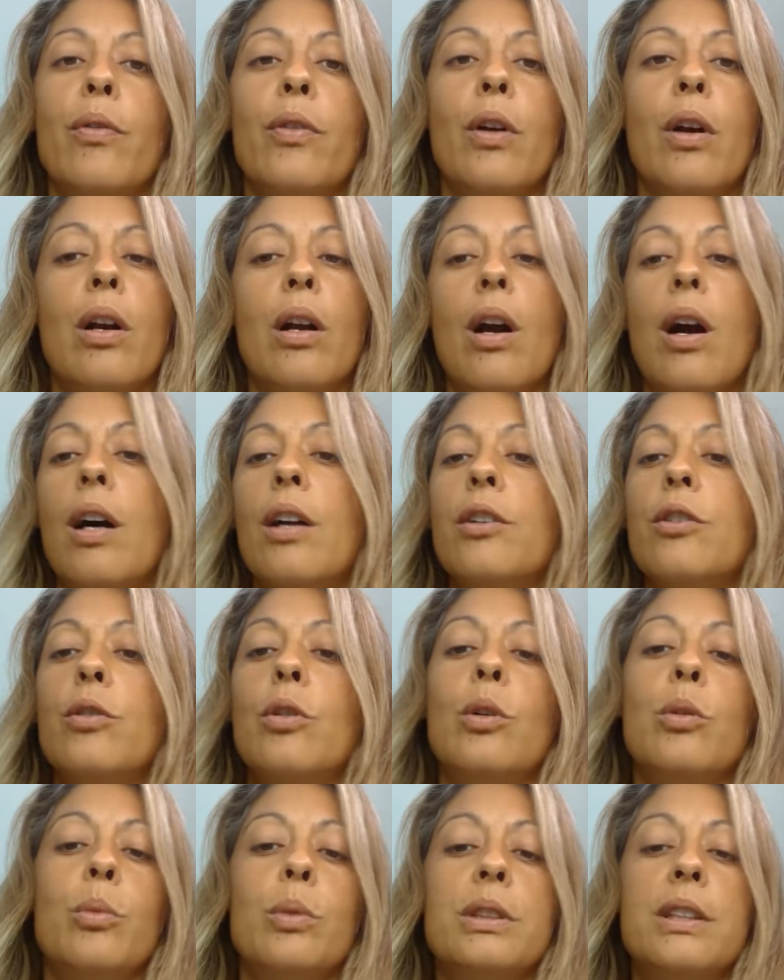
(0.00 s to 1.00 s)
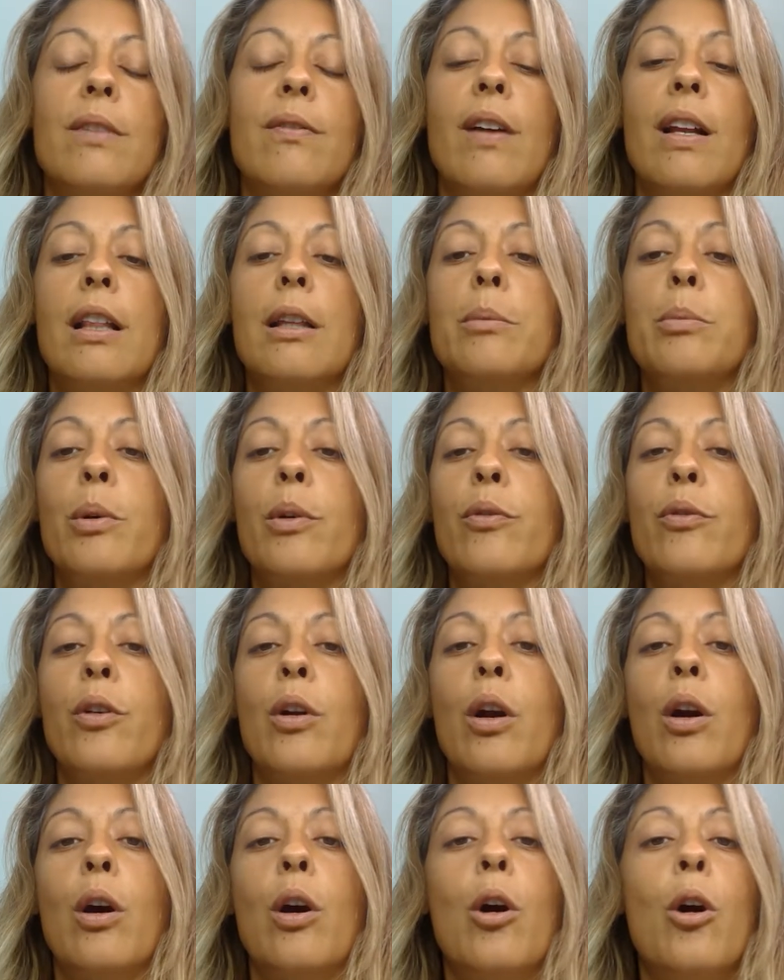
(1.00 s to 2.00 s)
for a condo and what's available
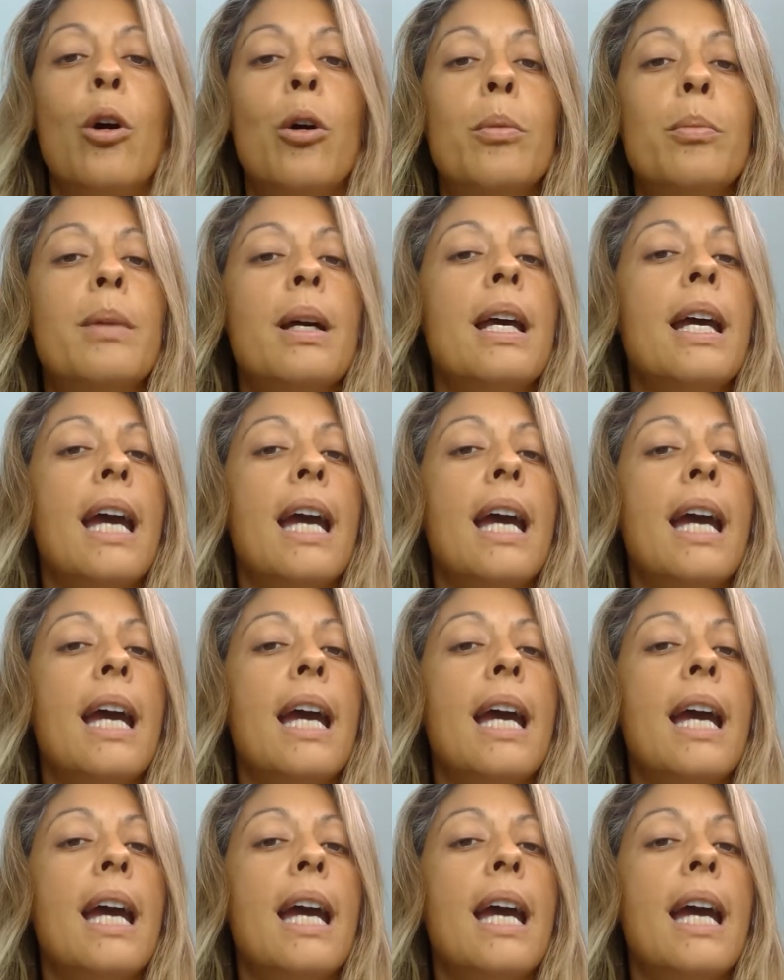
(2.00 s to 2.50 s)
for a home.